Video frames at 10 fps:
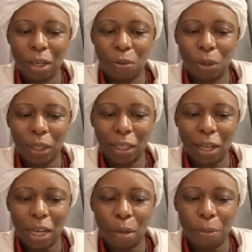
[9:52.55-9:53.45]
what the
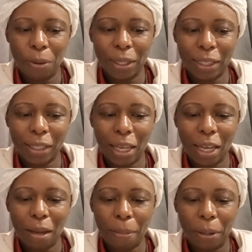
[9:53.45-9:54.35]
guidebook is
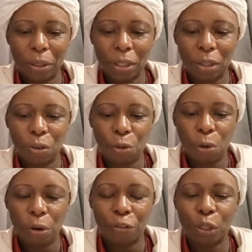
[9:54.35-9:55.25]
saying about the
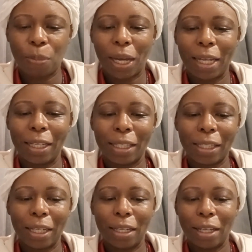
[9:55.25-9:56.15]
role of spiders
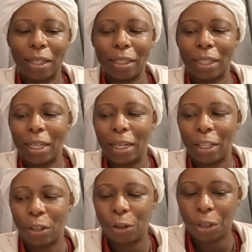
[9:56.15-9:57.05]
and, and
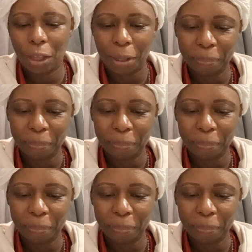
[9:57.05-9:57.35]
healing the earth.